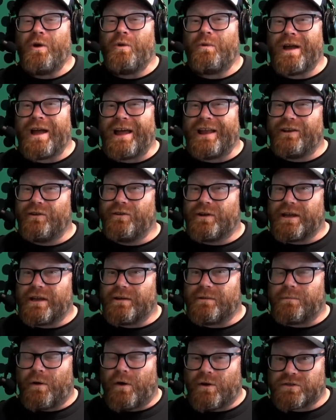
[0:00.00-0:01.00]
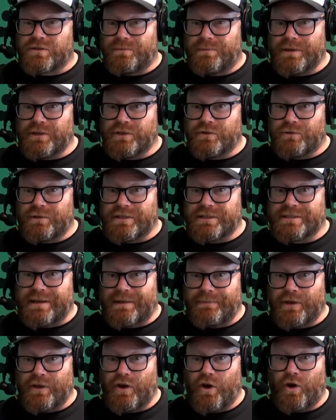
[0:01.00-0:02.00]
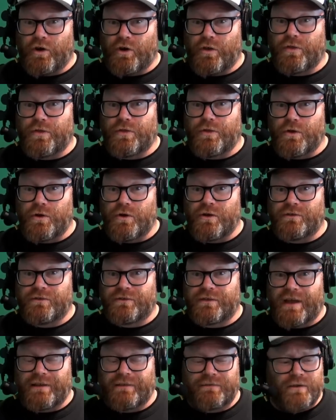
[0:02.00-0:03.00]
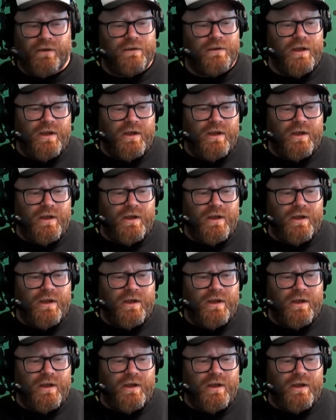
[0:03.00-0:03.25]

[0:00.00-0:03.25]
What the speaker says: We are looking at possibly doing something on a Thursday. So